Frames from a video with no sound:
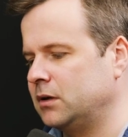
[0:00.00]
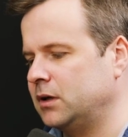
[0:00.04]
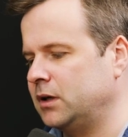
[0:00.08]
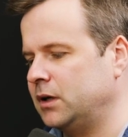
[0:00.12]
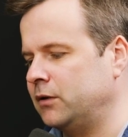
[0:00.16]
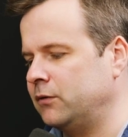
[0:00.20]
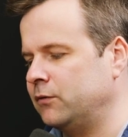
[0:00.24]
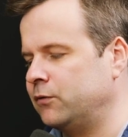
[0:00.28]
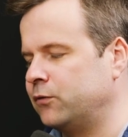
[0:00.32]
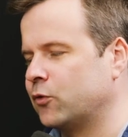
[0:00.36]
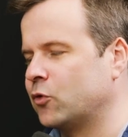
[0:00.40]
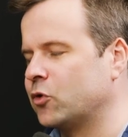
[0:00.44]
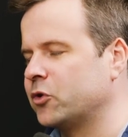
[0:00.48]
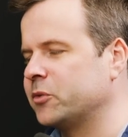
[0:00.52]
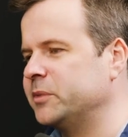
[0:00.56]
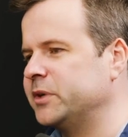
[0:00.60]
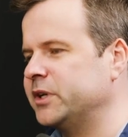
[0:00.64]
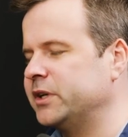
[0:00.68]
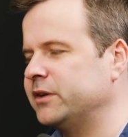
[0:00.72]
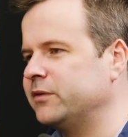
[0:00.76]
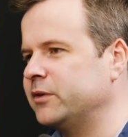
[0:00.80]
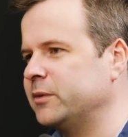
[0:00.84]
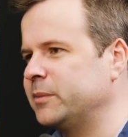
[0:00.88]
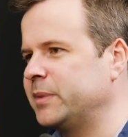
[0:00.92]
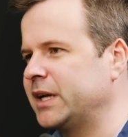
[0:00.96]

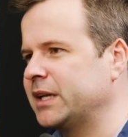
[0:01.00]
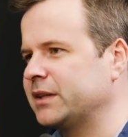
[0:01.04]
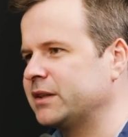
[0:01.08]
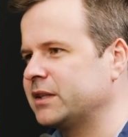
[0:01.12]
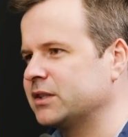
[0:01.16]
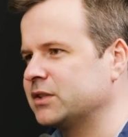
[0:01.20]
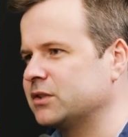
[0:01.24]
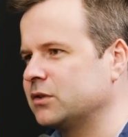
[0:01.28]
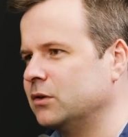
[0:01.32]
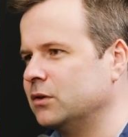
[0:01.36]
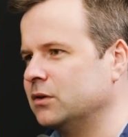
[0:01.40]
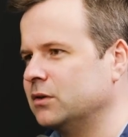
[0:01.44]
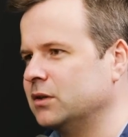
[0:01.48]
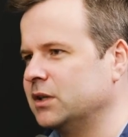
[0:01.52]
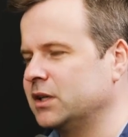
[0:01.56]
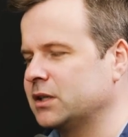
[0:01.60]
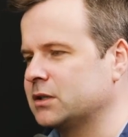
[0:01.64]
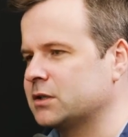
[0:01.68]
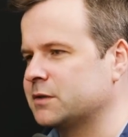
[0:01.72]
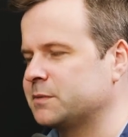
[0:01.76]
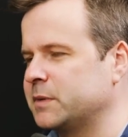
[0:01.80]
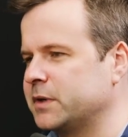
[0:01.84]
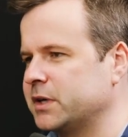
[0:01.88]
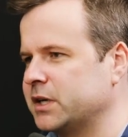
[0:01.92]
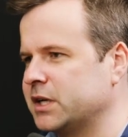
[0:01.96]
informative about this whole
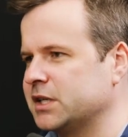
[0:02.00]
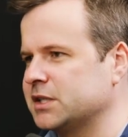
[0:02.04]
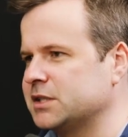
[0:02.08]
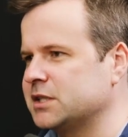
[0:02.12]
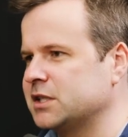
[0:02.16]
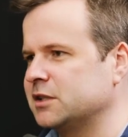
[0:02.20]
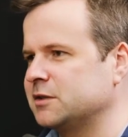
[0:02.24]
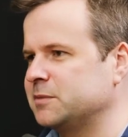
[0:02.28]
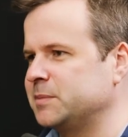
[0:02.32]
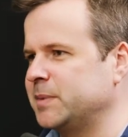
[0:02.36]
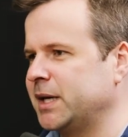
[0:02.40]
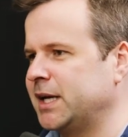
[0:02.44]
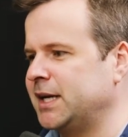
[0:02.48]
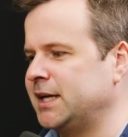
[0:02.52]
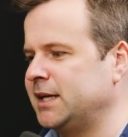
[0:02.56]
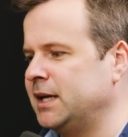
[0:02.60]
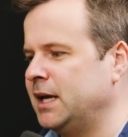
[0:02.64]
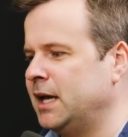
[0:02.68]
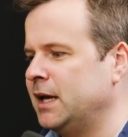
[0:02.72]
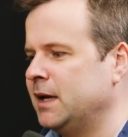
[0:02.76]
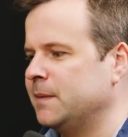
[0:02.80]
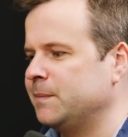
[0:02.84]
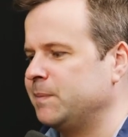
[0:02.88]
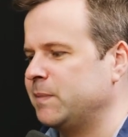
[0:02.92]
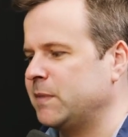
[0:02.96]
experience has been
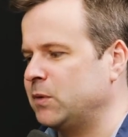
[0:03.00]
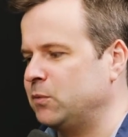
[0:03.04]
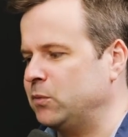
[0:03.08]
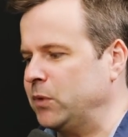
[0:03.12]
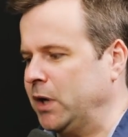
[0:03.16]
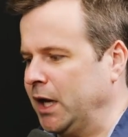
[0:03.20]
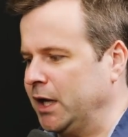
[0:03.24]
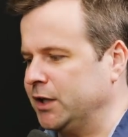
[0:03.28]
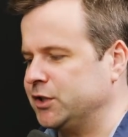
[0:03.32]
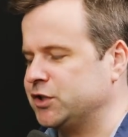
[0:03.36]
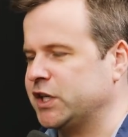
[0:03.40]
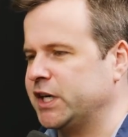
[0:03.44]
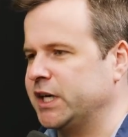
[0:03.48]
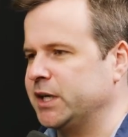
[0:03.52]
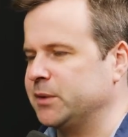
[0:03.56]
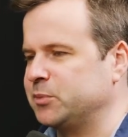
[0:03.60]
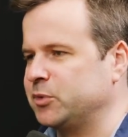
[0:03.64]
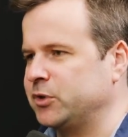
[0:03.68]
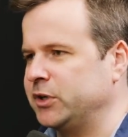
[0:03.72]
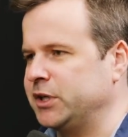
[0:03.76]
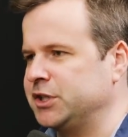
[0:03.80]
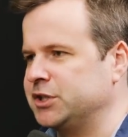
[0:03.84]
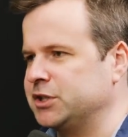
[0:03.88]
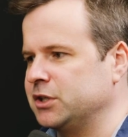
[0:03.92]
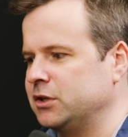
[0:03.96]
and when i try to
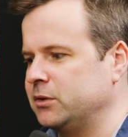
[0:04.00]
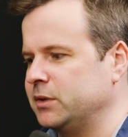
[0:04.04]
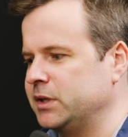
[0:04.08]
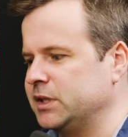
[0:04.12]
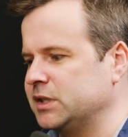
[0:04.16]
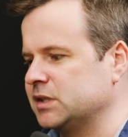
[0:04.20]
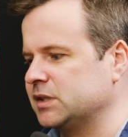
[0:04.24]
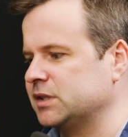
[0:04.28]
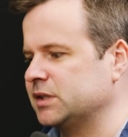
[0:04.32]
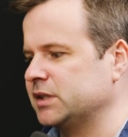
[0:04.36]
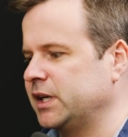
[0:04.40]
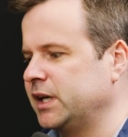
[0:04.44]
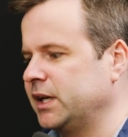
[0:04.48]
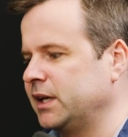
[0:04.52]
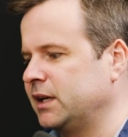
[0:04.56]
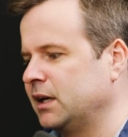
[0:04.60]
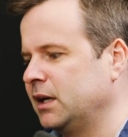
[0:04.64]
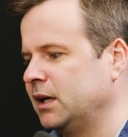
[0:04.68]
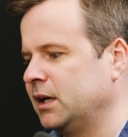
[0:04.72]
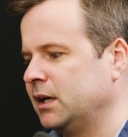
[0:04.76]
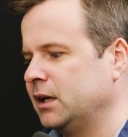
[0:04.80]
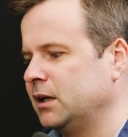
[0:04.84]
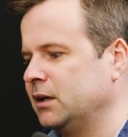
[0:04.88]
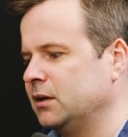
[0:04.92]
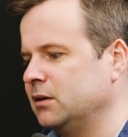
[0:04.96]
preach always is like
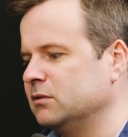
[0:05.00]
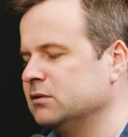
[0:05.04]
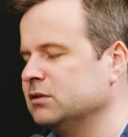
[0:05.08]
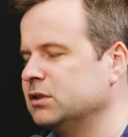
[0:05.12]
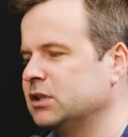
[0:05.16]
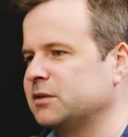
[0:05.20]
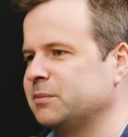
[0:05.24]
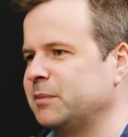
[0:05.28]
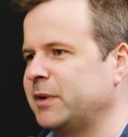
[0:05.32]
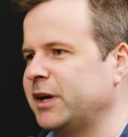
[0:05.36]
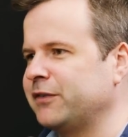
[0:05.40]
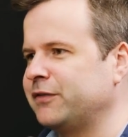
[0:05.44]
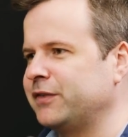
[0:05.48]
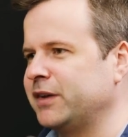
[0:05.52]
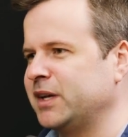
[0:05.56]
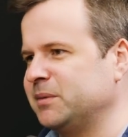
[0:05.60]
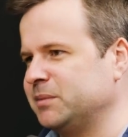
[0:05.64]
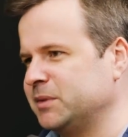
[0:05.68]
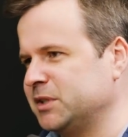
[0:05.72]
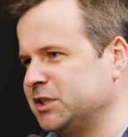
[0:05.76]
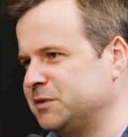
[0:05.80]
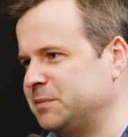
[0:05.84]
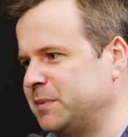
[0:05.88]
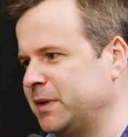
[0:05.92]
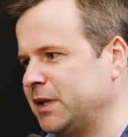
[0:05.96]
you know look my
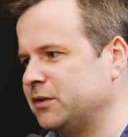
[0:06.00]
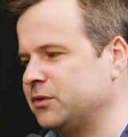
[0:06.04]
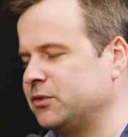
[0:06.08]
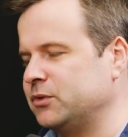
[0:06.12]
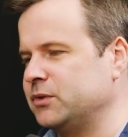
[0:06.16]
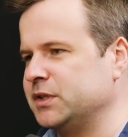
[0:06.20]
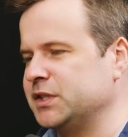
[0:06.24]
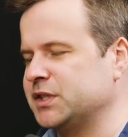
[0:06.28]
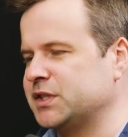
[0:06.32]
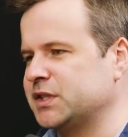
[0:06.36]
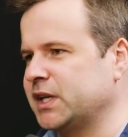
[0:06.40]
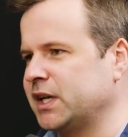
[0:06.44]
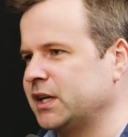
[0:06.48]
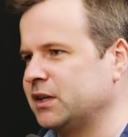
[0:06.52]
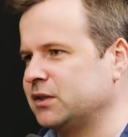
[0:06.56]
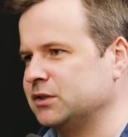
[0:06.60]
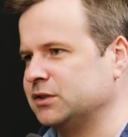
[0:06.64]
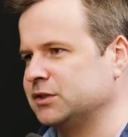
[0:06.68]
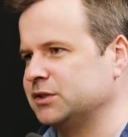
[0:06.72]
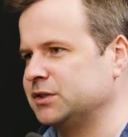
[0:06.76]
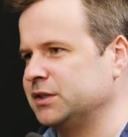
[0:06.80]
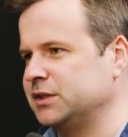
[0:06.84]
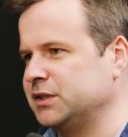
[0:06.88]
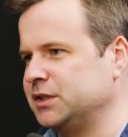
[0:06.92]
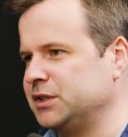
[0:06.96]
family's been through these
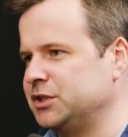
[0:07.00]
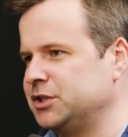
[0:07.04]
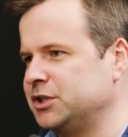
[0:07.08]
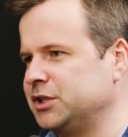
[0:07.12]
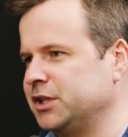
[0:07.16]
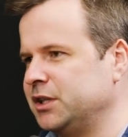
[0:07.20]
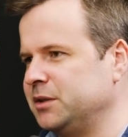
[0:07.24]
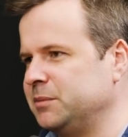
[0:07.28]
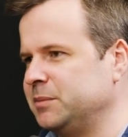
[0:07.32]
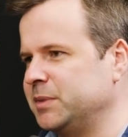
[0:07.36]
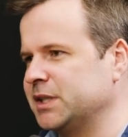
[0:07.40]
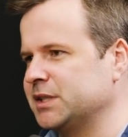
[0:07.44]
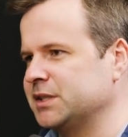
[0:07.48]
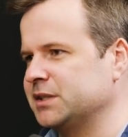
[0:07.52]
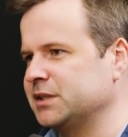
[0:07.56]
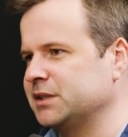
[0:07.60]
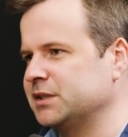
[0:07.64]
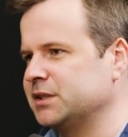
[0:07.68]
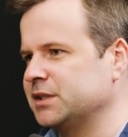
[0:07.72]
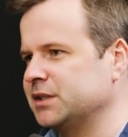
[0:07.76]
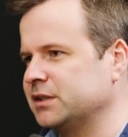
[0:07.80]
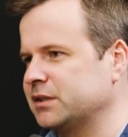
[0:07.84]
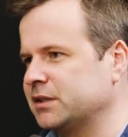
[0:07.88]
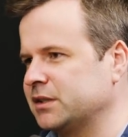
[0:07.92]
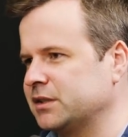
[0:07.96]
cycles in these shitty
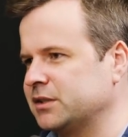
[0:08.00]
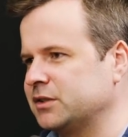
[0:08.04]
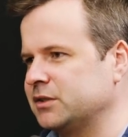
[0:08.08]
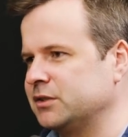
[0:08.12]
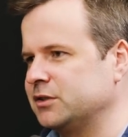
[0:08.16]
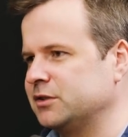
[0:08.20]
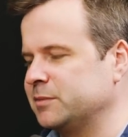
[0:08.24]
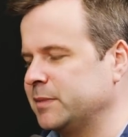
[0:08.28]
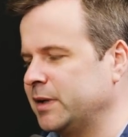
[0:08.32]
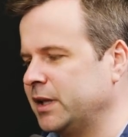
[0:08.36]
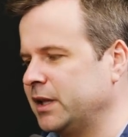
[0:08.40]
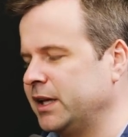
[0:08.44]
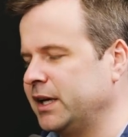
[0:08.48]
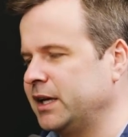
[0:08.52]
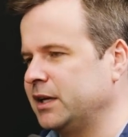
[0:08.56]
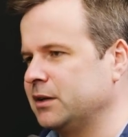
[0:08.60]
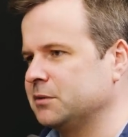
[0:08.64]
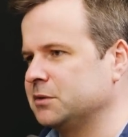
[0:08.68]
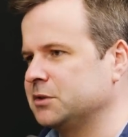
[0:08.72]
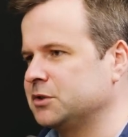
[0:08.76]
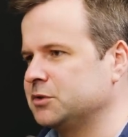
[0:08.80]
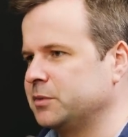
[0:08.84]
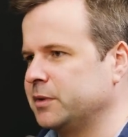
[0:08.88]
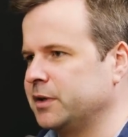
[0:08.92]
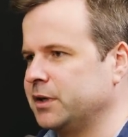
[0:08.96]
businesses excuse my
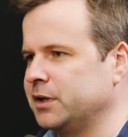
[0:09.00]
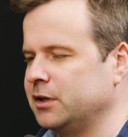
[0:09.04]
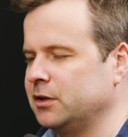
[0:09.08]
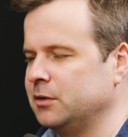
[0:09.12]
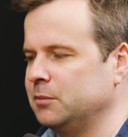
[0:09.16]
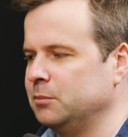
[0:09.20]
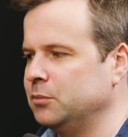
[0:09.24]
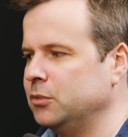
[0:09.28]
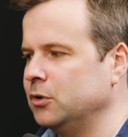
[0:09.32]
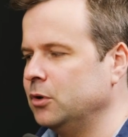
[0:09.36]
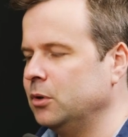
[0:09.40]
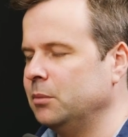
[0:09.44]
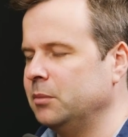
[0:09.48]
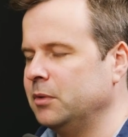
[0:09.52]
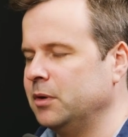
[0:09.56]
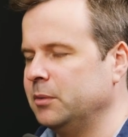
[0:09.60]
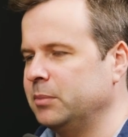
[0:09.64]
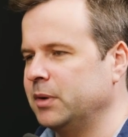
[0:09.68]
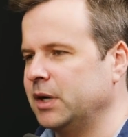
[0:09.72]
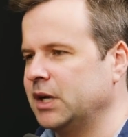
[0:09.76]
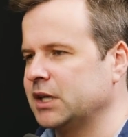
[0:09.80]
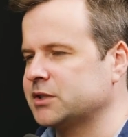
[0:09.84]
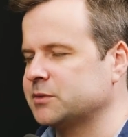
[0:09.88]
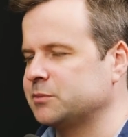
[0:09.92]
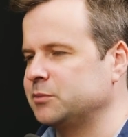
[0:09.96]
language where you know boom and
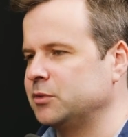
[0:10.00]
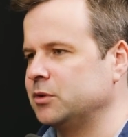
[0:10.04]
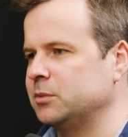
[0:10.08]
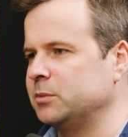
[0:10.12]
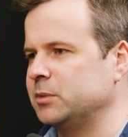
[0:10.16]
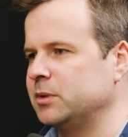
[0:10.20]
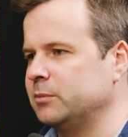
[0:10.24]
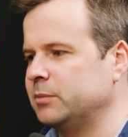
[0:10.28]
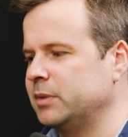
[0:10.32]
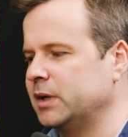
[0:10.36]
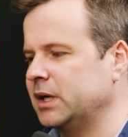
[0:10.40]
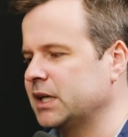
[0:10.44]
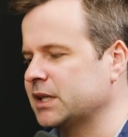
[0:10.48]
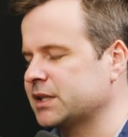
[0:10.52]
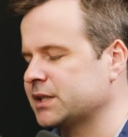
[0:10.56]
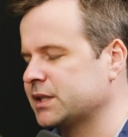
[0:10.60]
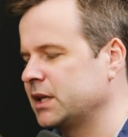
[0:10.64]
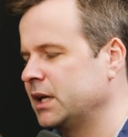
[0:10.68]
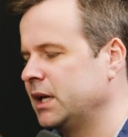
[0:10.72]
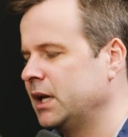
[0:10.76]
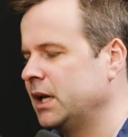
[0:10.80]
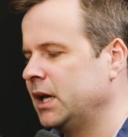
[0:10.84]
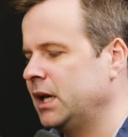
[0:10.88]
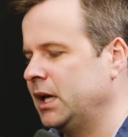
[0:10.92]
bust boom and bust